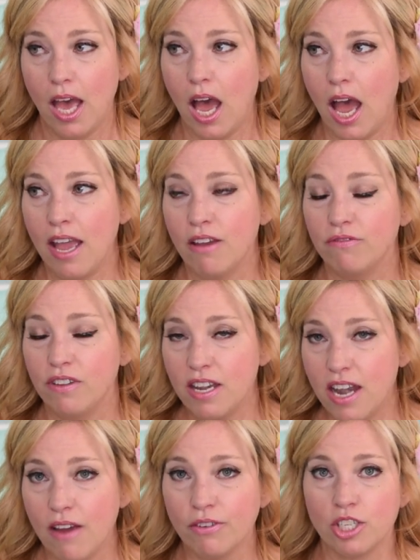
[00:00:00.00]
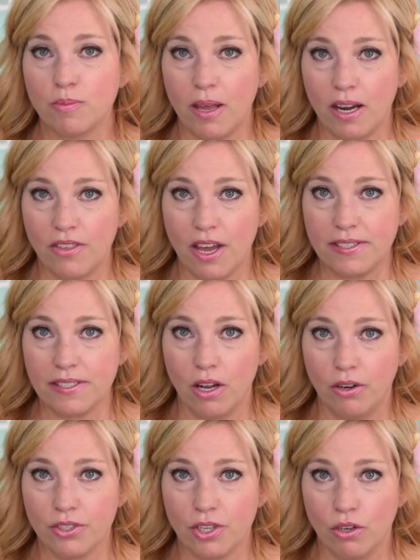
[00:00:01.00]
I have never spent
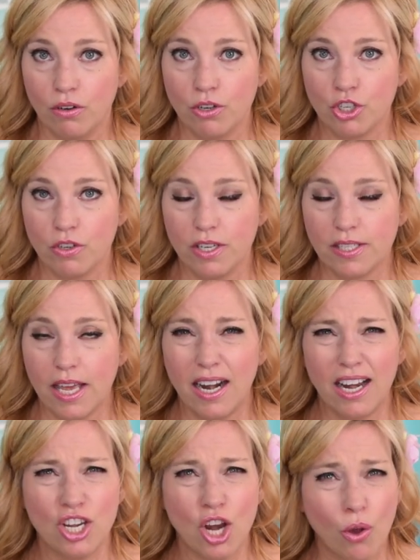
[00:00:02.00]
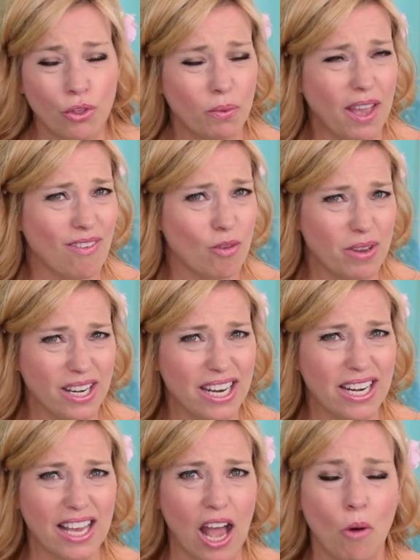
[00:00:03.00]
$1,000 on groceries. And I know that we haven't been
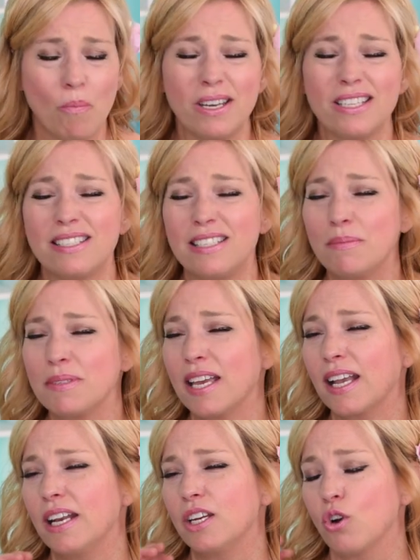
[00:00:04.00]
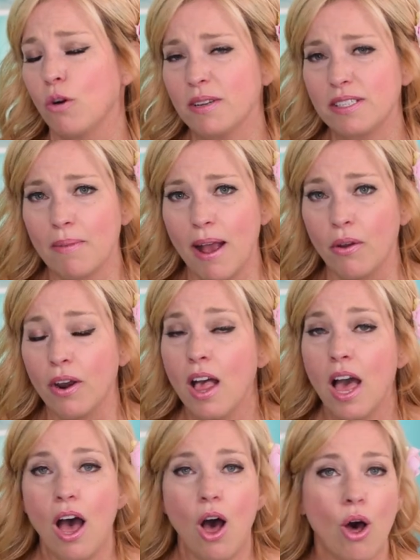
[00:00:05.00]
eating out, but it seems like an enormous amount.
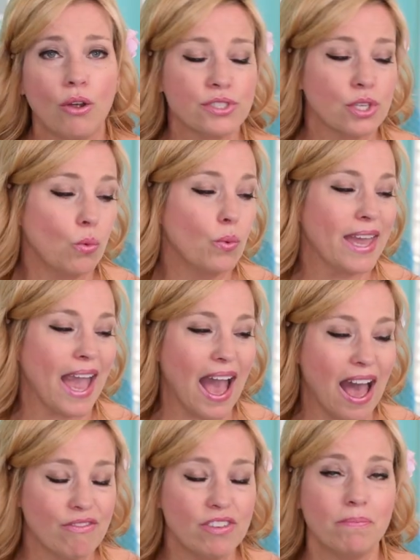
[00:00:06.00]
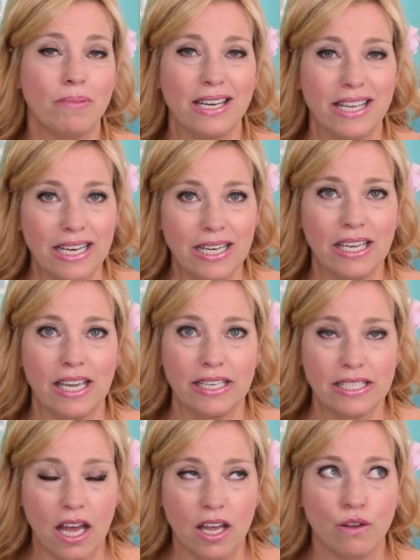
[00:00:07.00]
Also, we haven't been eating a
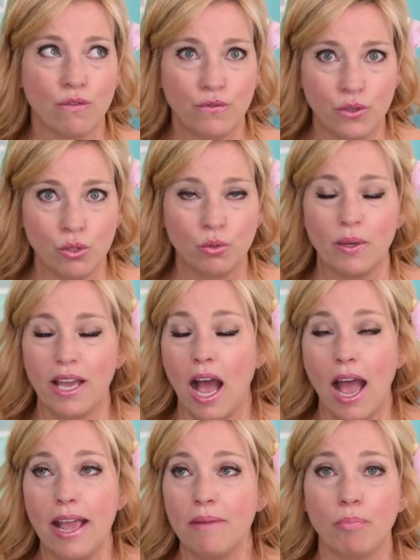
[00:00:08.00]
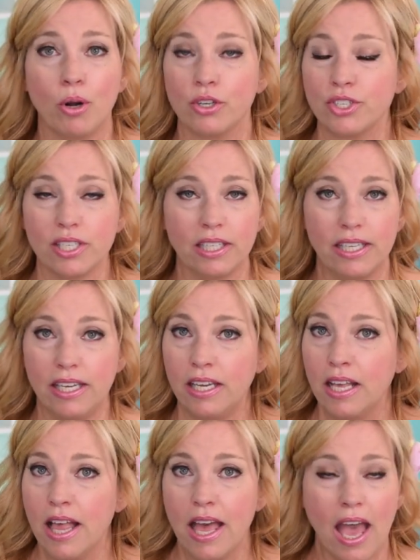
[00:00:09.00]
ton of food. I personally
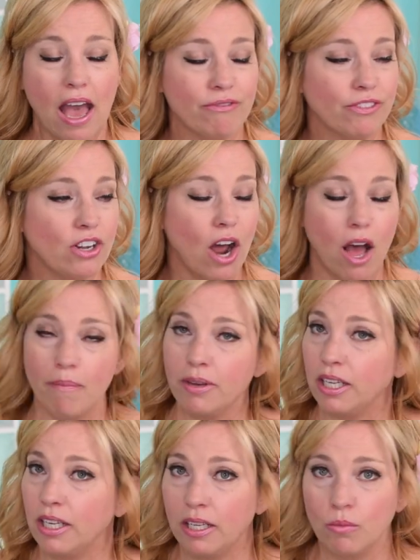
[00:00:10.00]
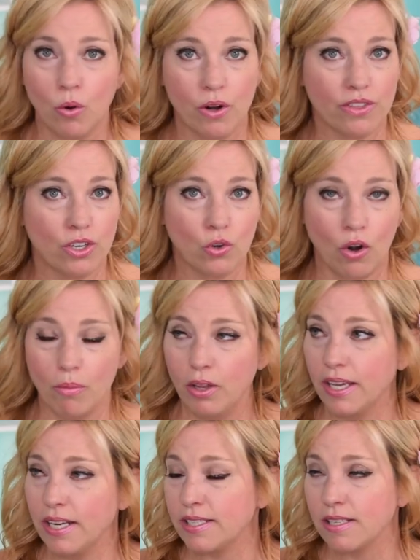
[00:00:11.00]
have not been eating more than
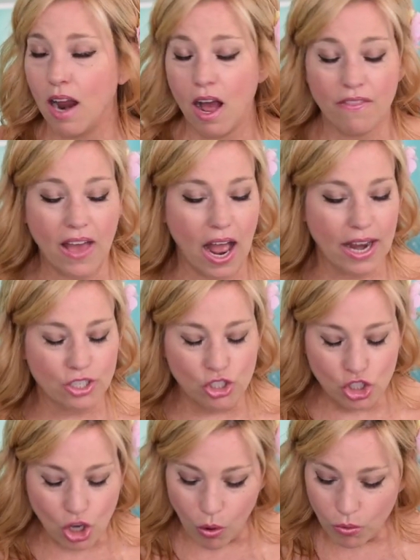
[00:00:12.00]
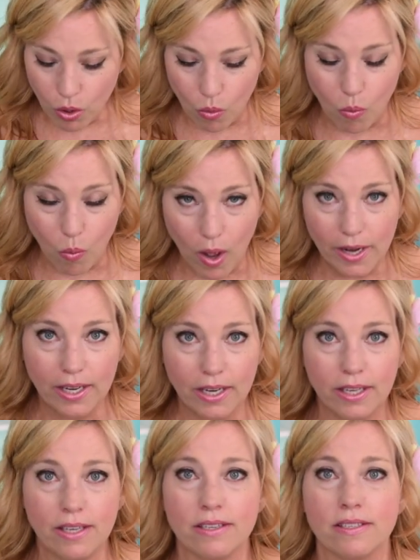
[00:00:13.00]
normal. It is not that. I don't know what
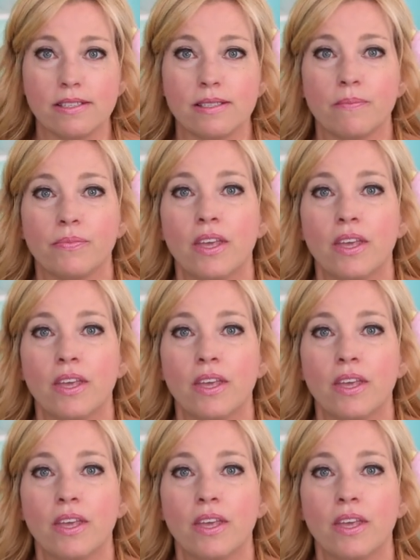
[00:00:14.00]
it is.